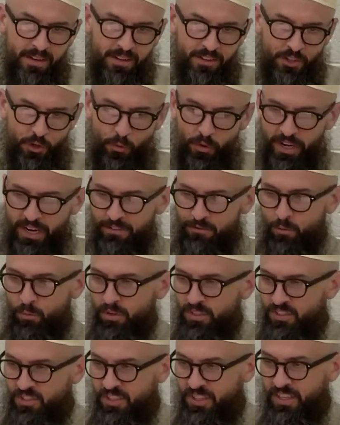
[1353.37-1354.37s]
So whatever
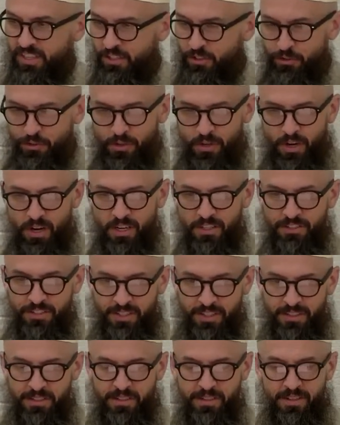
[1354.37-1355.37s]
was killed or
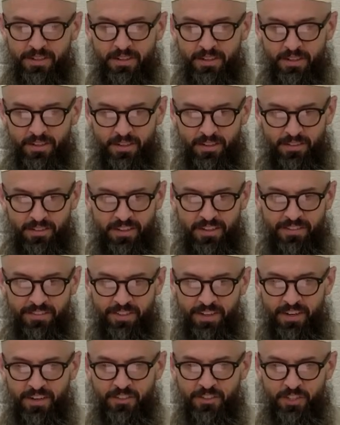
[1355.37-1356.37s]
hunted,
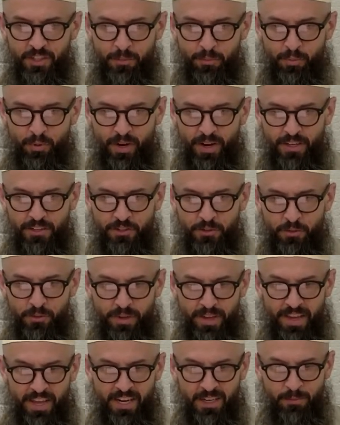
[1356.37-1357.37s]
then there's an
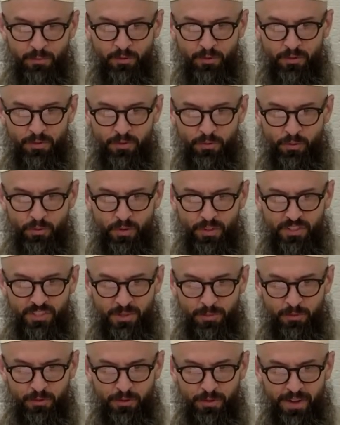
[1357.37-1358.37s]
appraisal animal or a
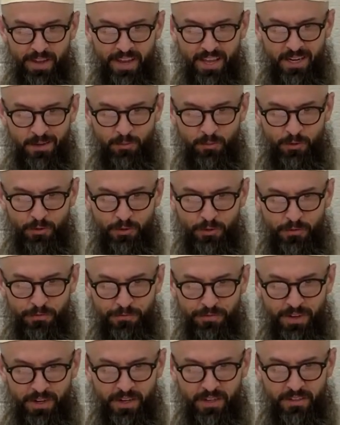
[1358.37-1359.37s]
similar animal you can
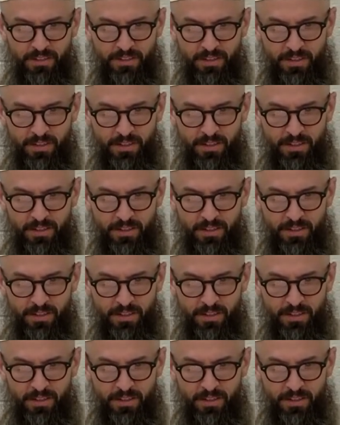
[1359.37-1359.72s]
find.